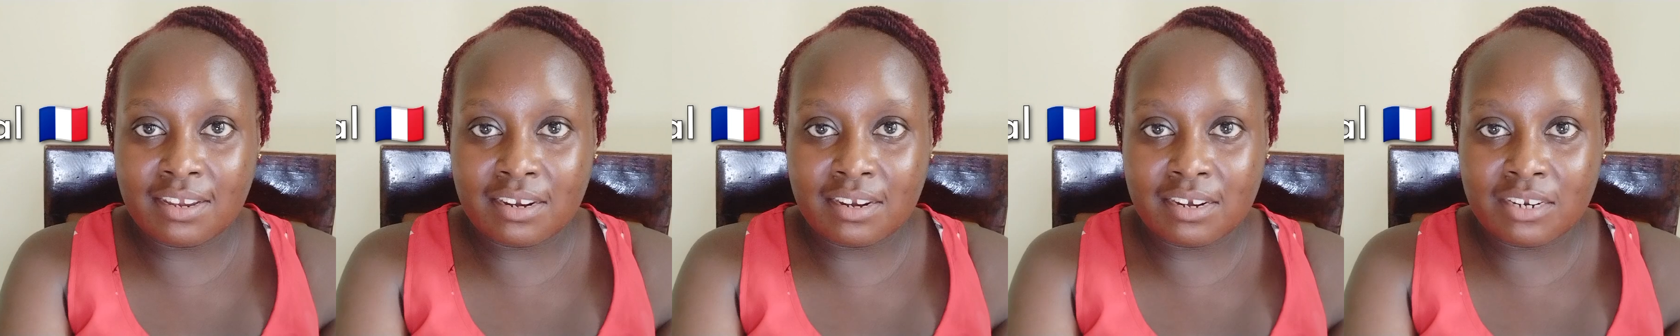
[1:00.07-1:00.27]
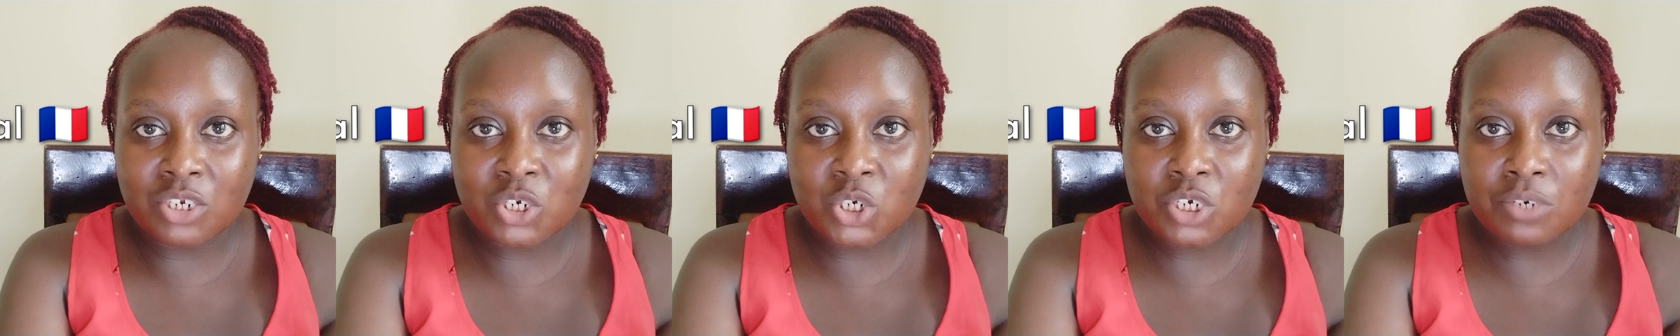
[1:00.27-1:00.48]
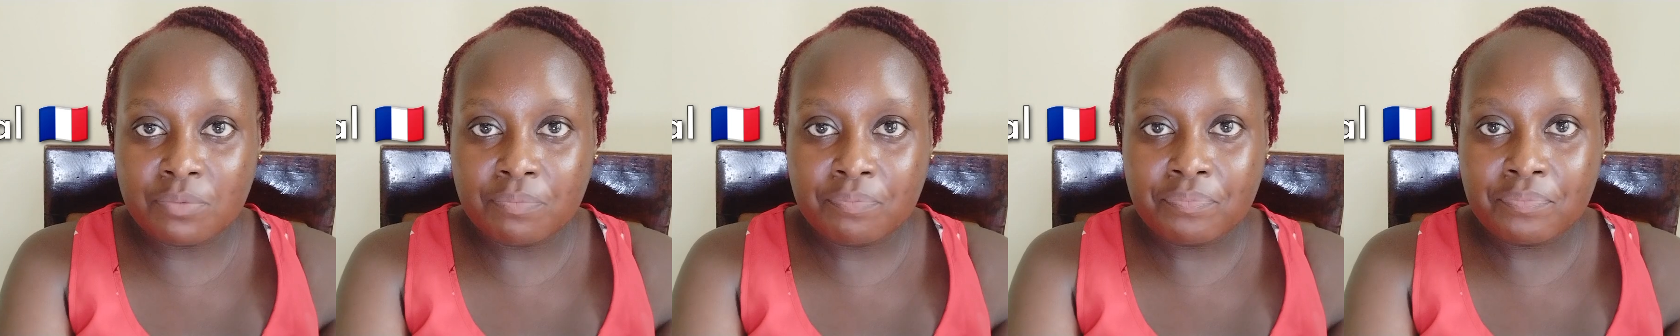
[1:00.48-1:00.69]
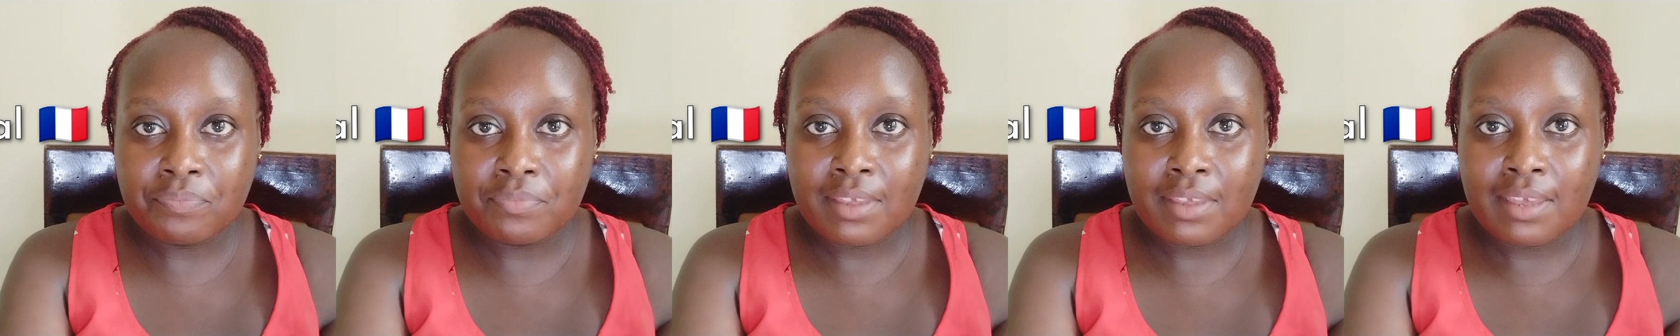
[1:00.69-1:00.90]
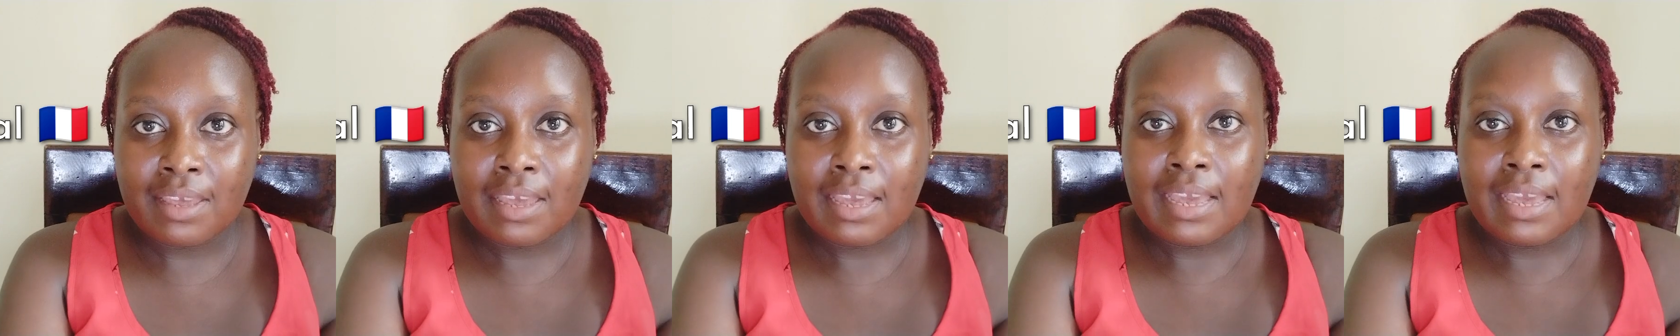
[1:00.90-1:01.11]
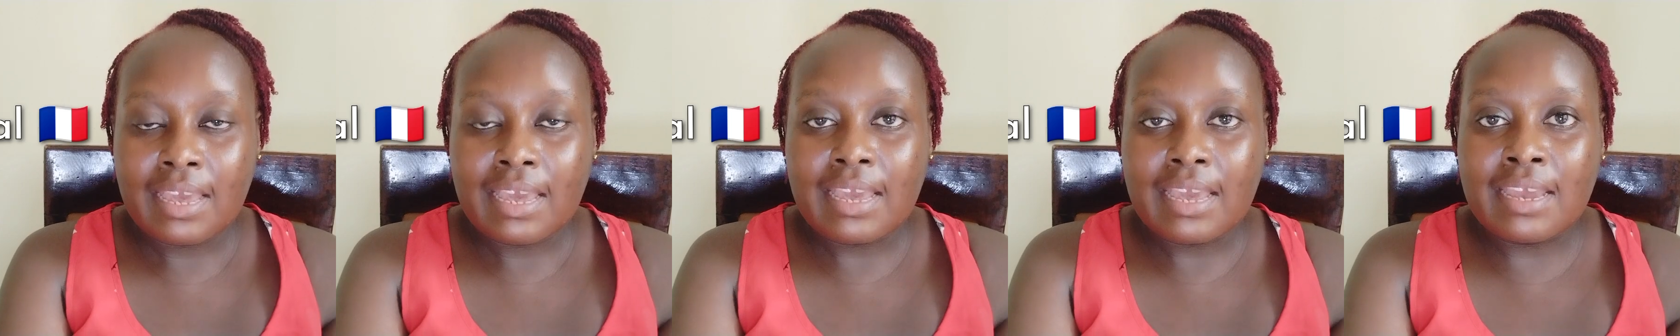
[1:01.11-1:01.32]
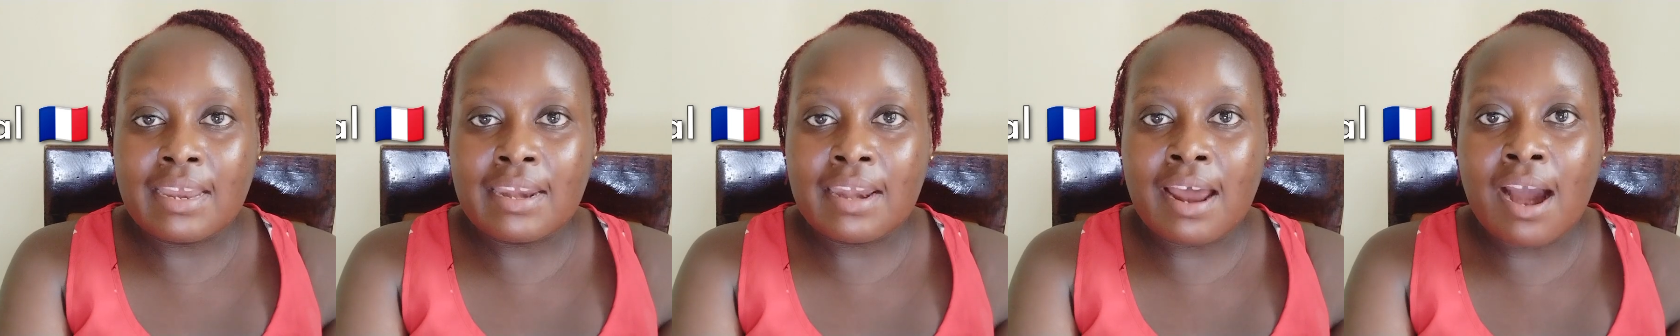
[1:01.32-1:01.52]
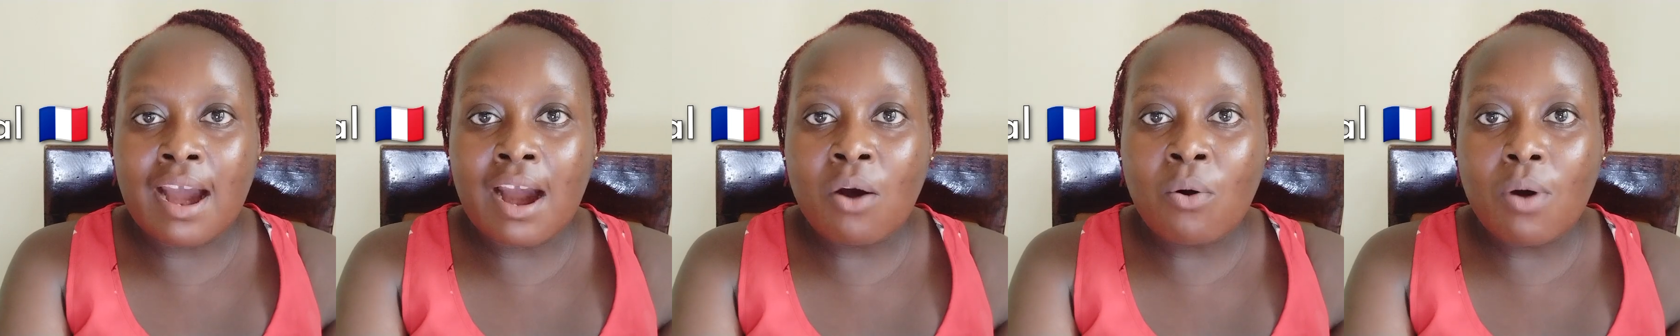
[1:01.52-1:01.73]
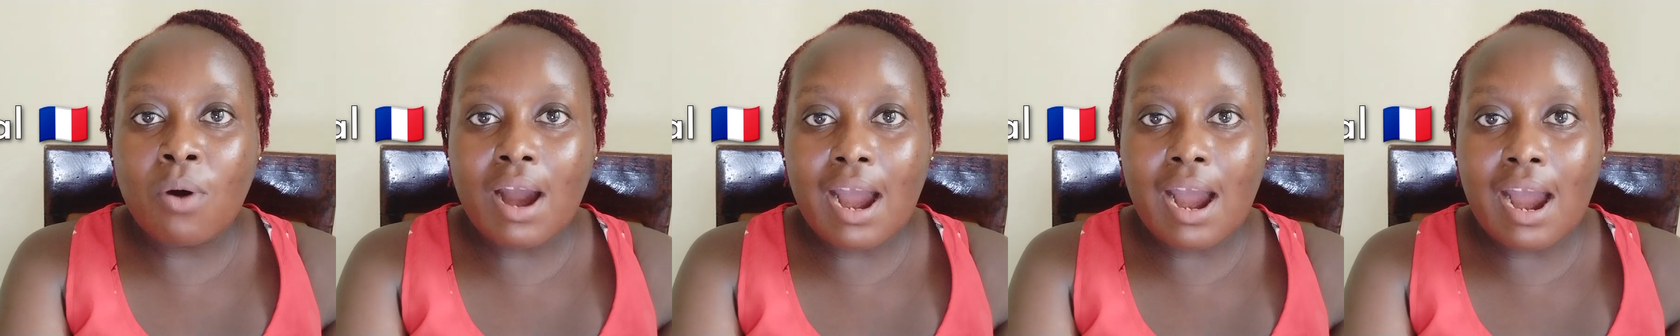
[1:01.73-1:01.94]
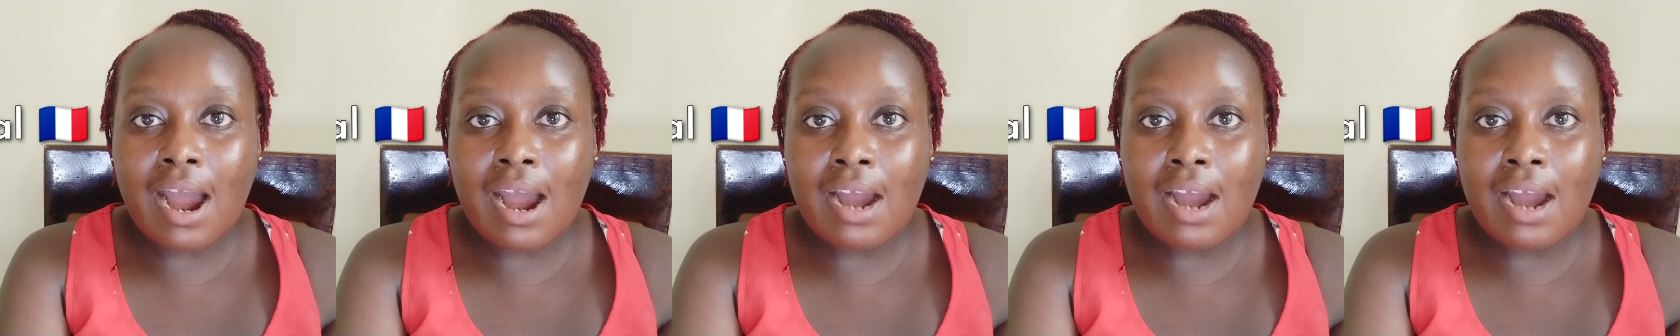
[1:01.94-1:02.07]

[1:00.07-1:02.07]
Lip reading: English. And how